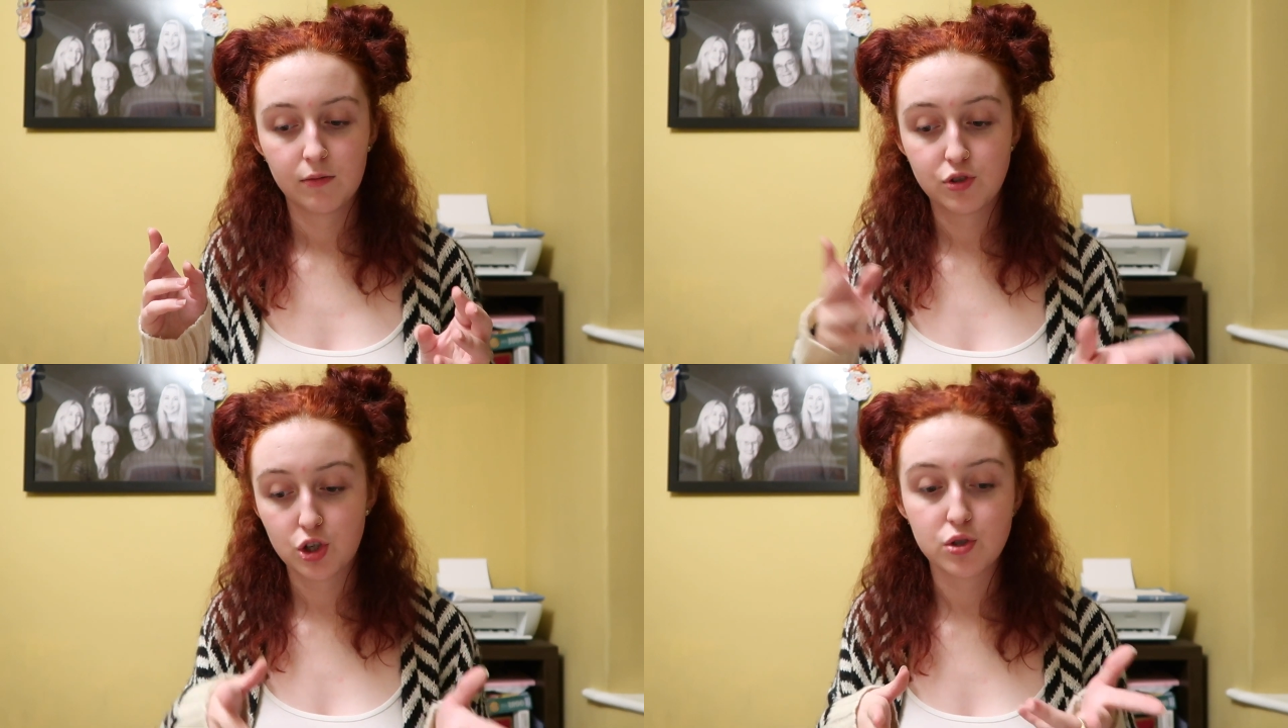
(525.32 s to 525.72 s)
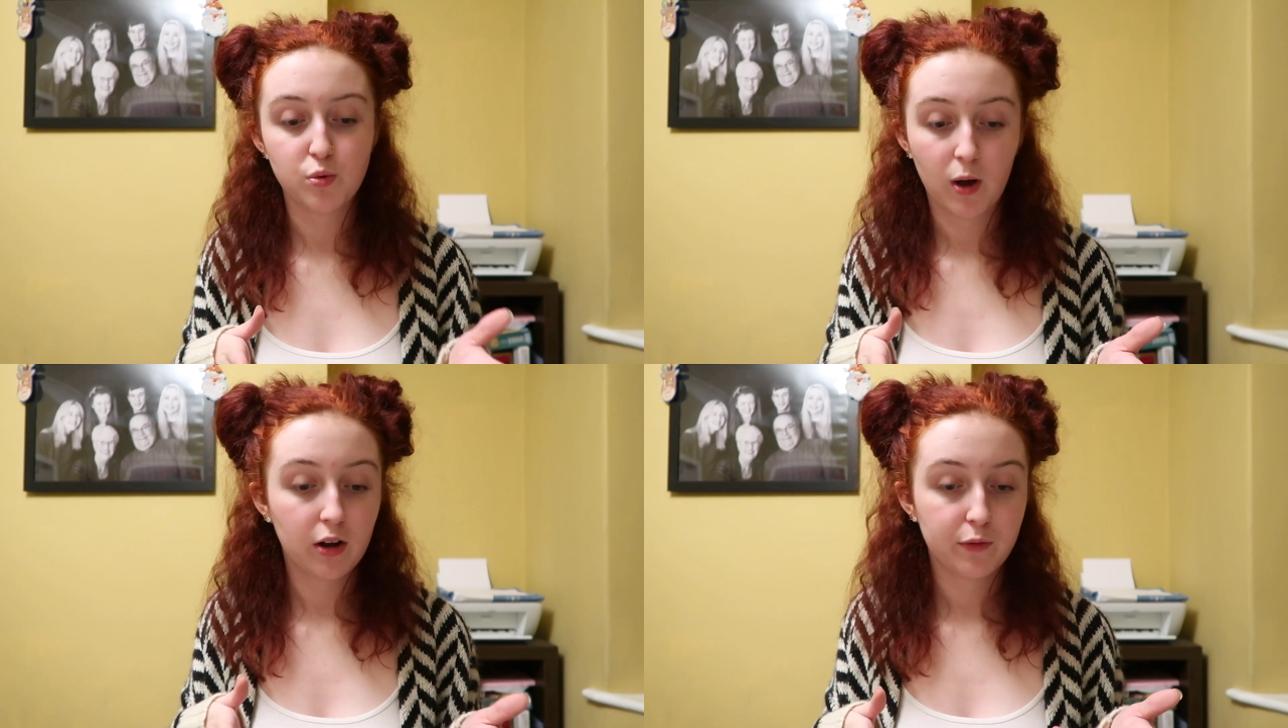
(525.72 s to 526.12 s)
just
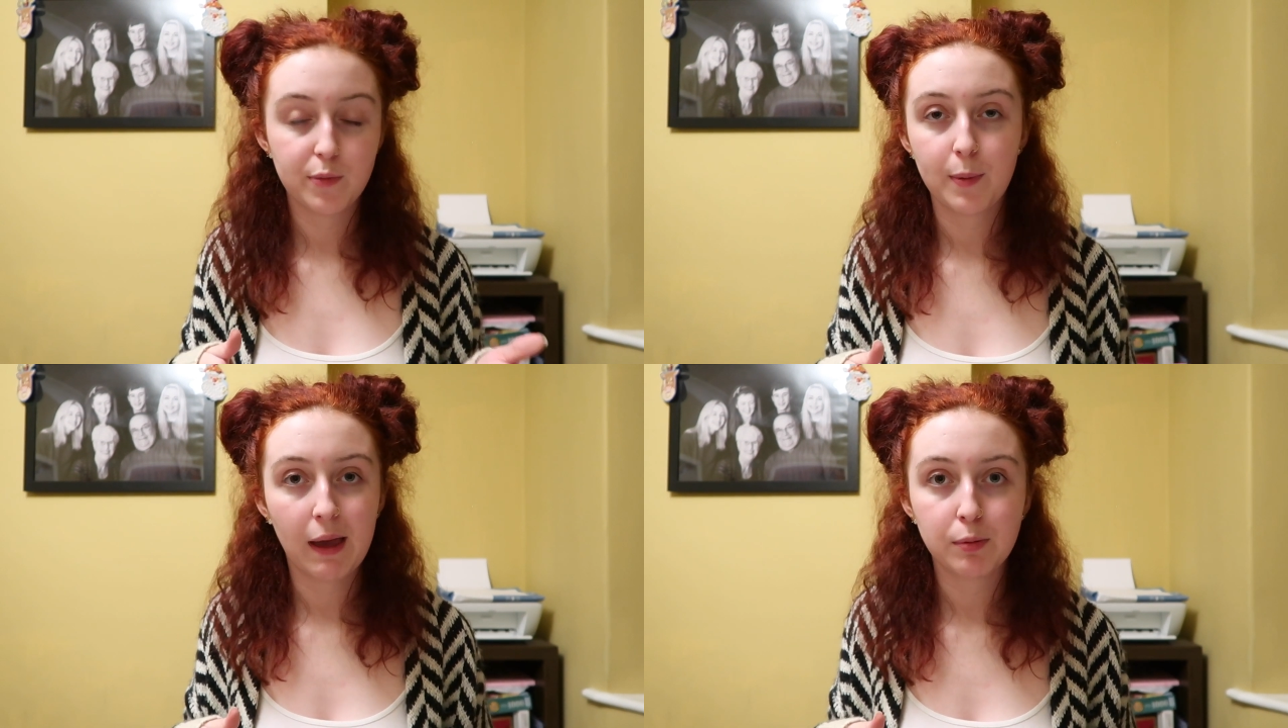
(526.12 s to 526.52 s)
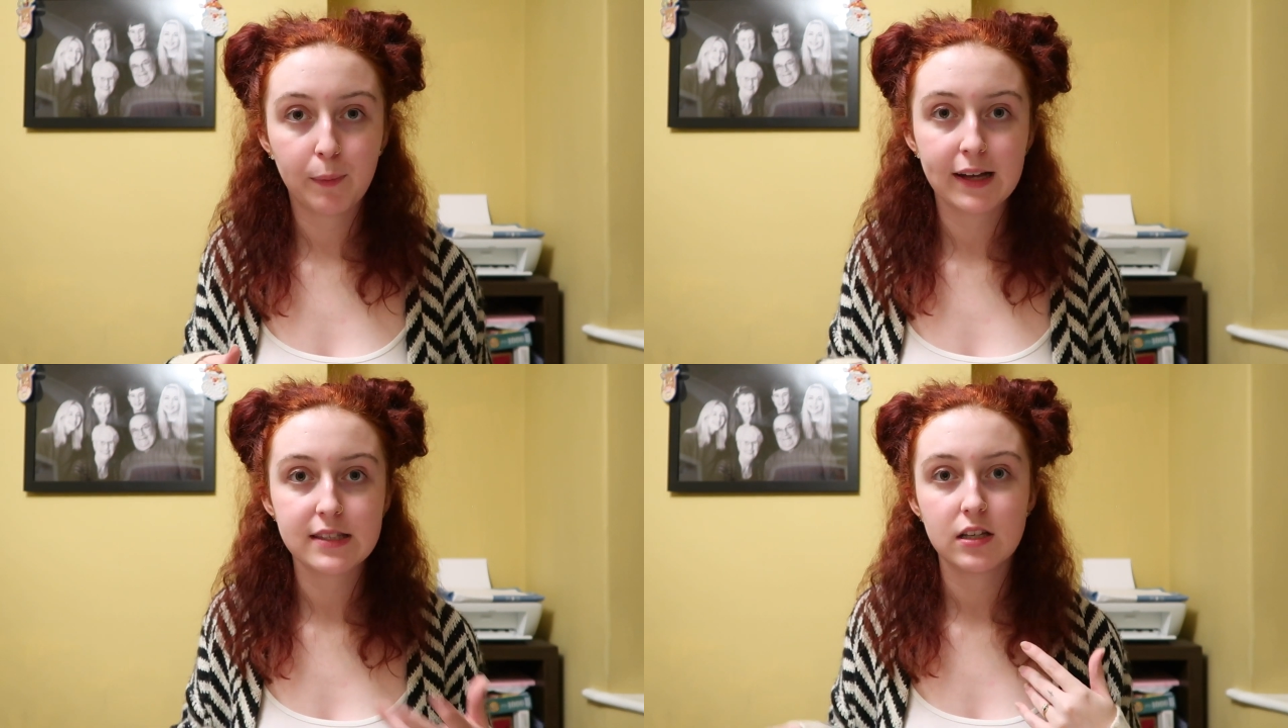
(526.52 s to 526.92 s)
work from the paper
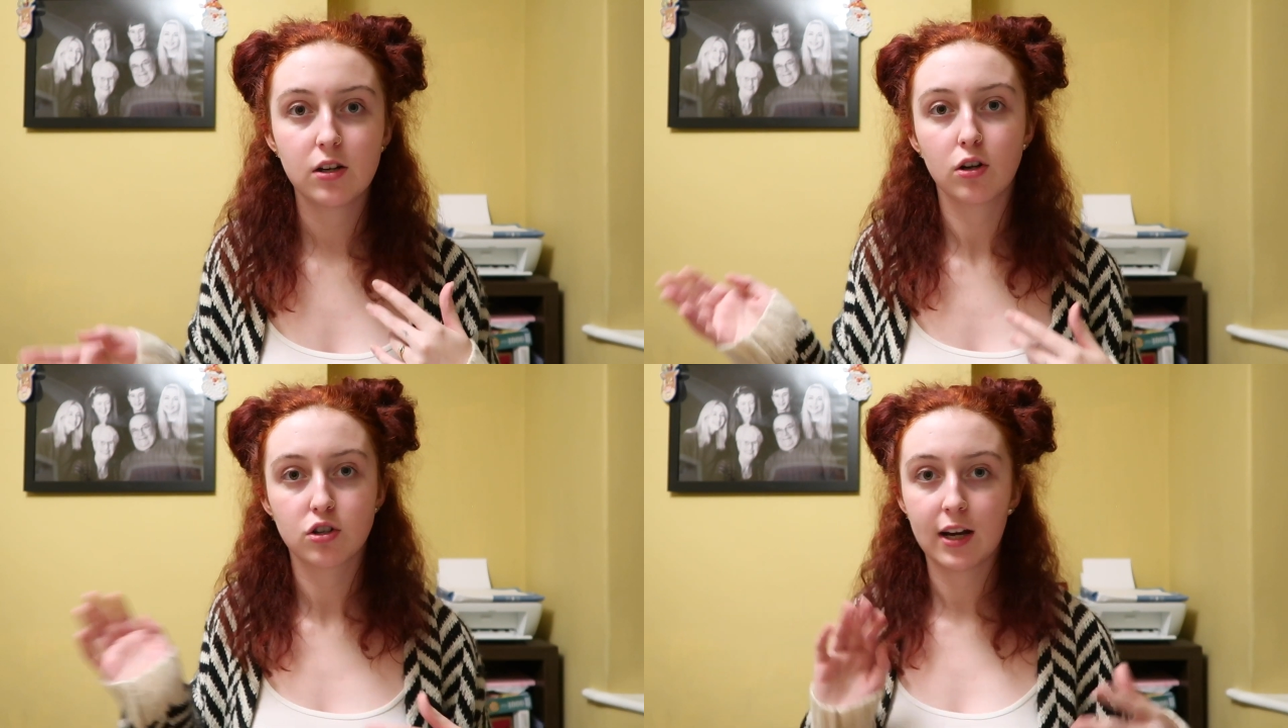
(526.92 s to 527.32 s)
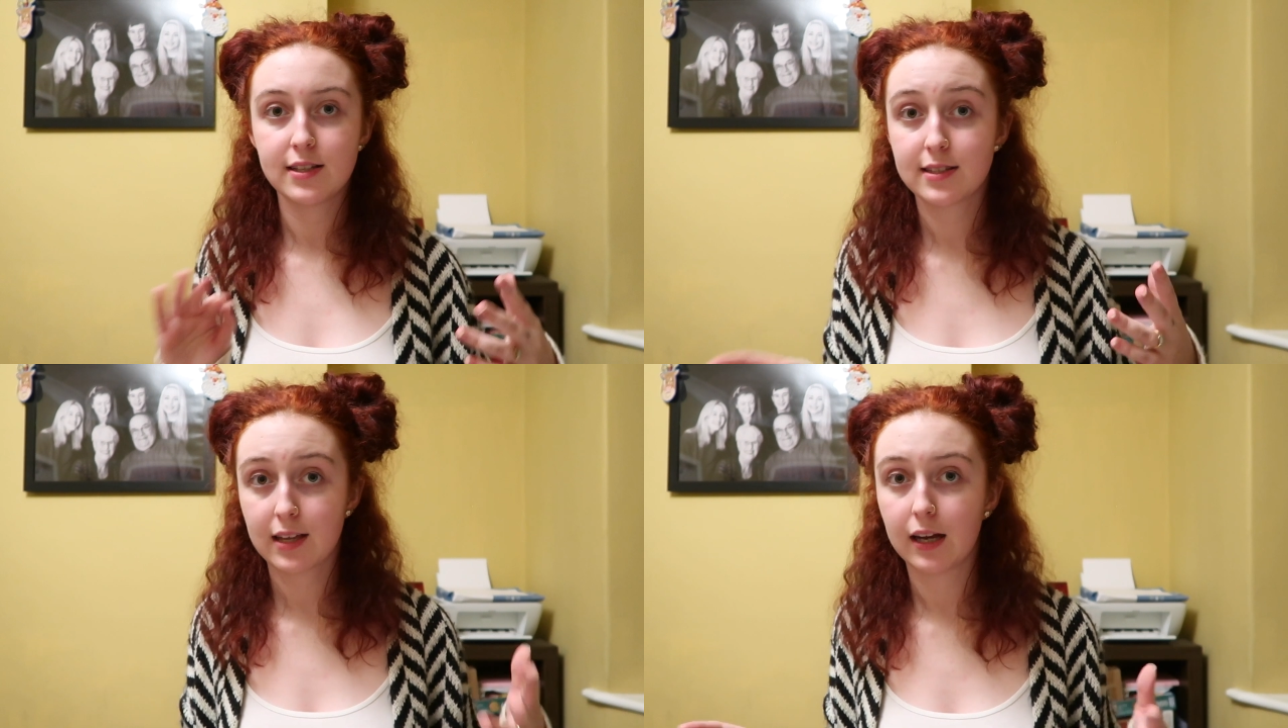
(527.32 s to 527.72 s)
pattern or try and
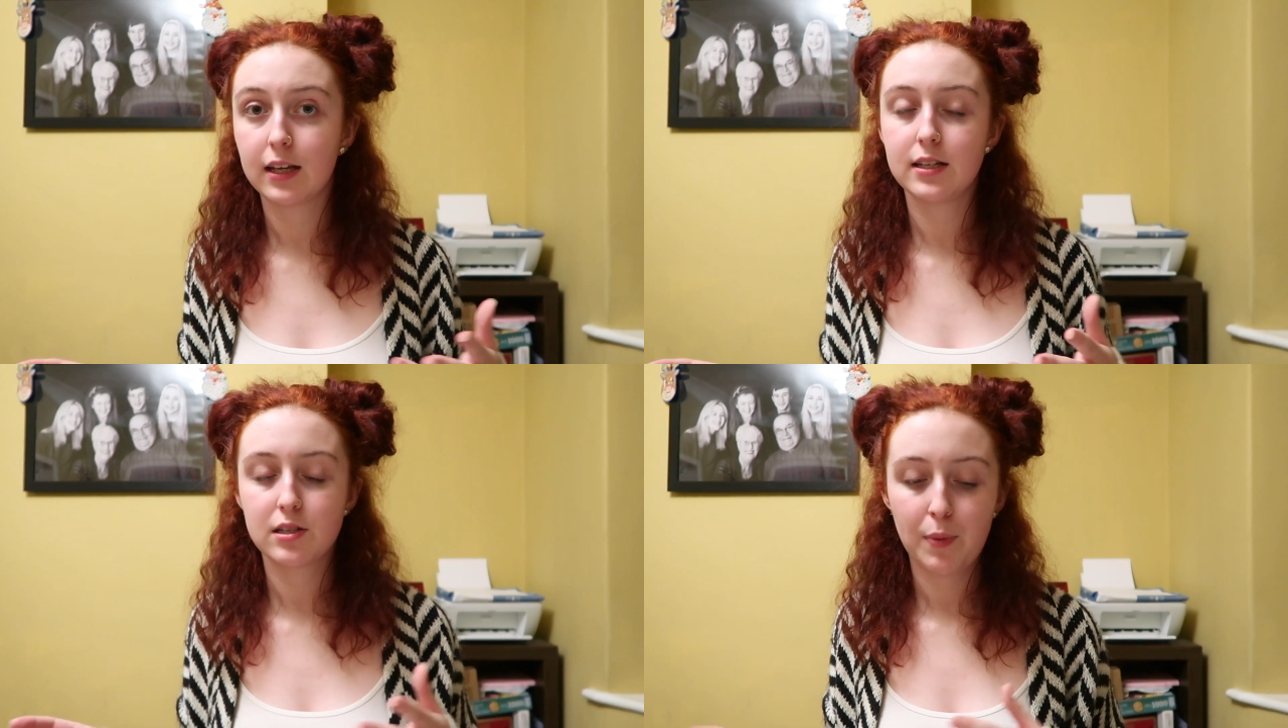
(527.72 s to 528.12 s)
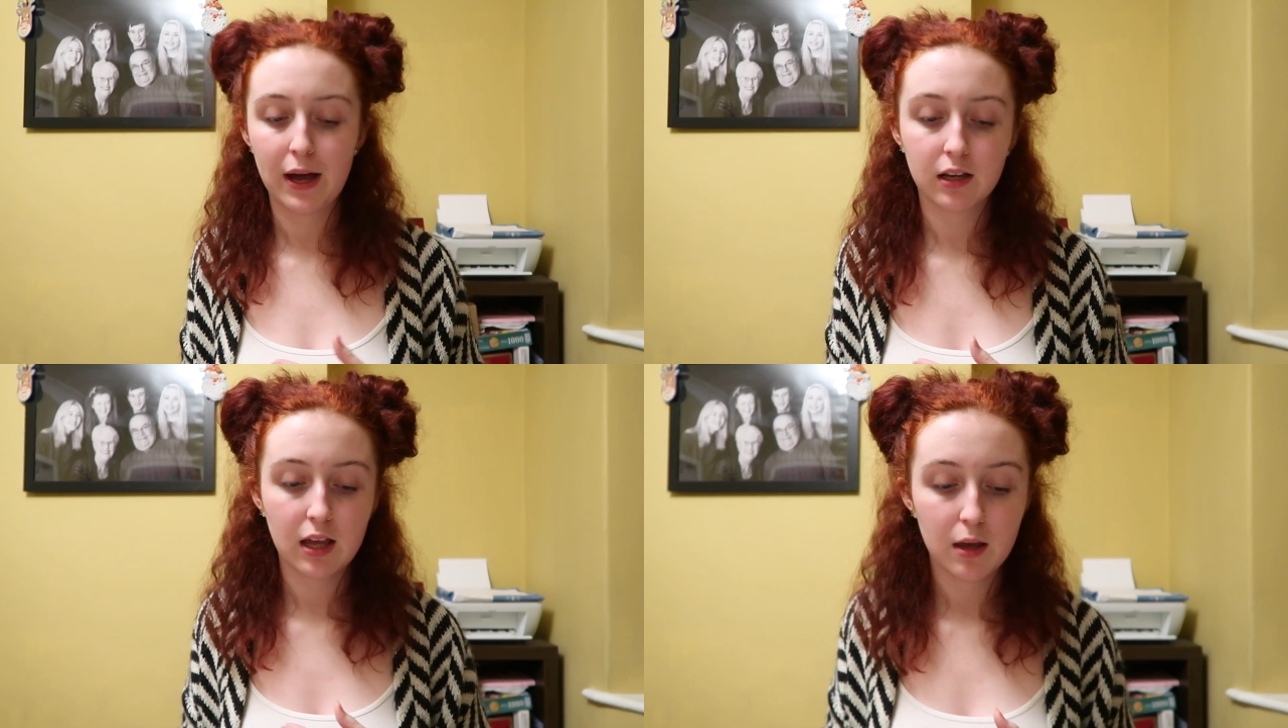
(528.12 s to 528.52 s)
scan it into
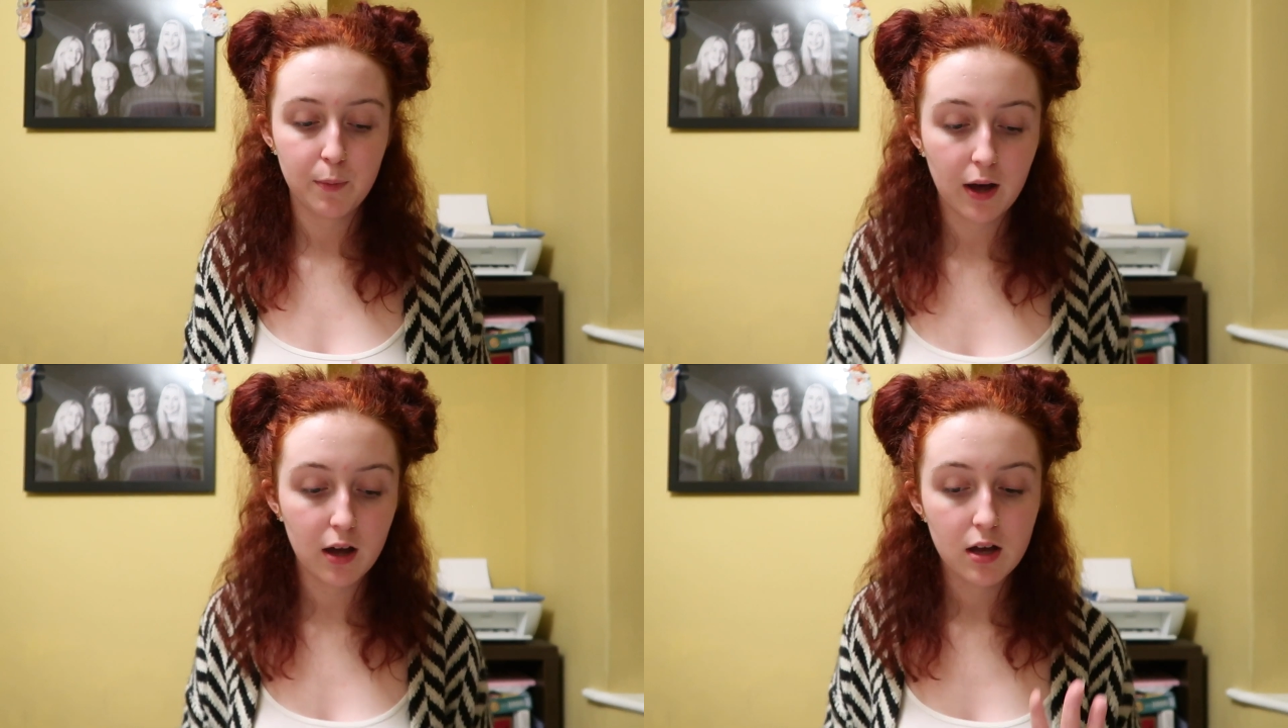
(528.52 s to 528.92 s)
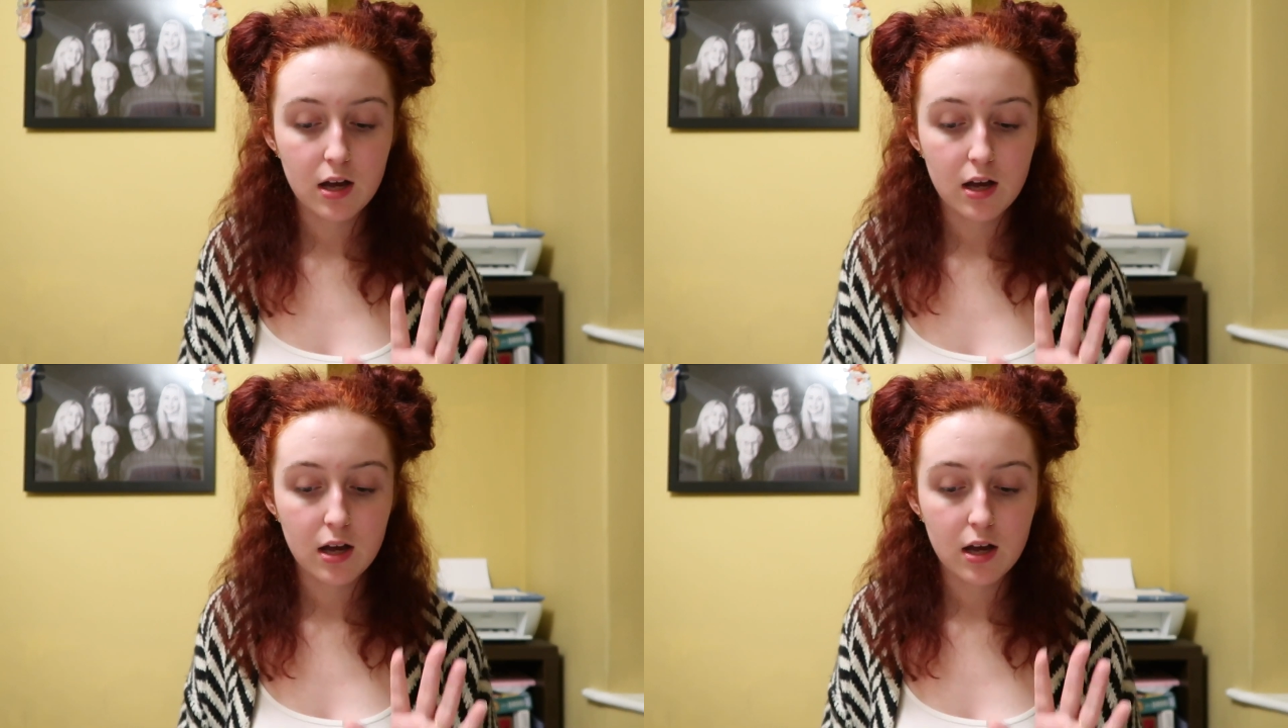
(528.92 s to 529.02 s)
Pattern Keeper.